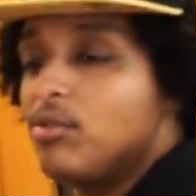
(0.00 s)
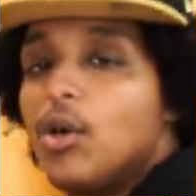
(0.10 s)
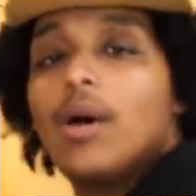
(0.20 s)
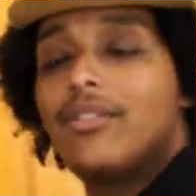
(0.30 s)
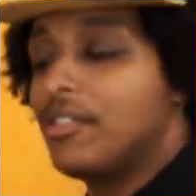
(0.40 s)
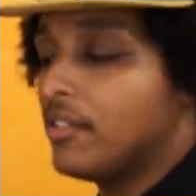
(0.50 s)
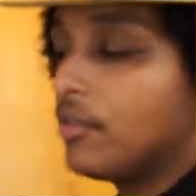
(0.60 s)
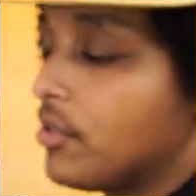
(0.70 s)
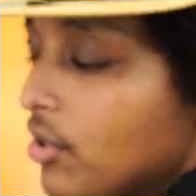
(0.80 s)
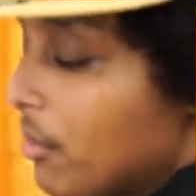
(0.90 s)
you know everything
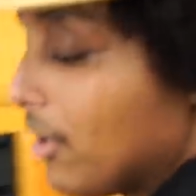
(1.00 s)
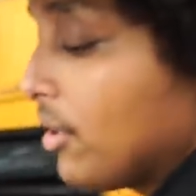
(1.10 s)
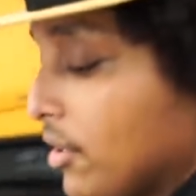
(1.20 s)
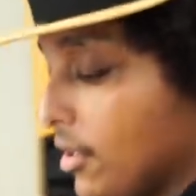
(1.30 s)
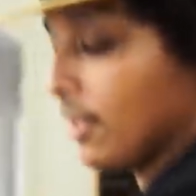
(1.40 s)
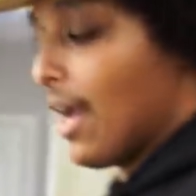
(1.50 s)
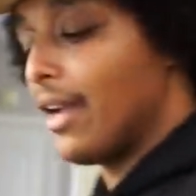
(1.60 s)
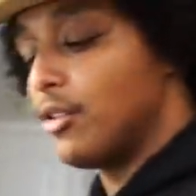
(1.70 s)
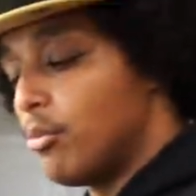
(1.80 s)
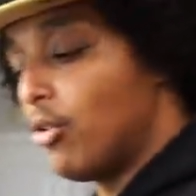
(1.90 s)
there is to know about cooking.
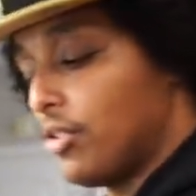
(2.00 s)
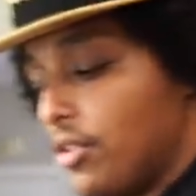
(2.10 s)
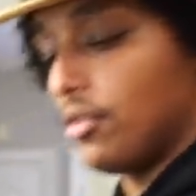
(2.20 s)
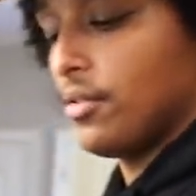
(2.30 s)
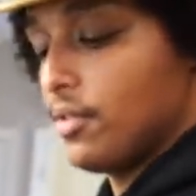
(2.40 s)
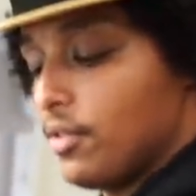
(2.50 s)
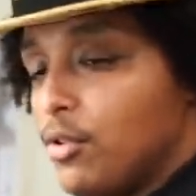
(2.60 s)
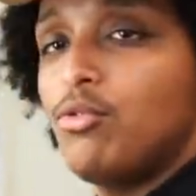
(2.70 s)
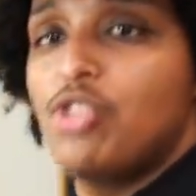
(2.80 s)
I know more than you. I... You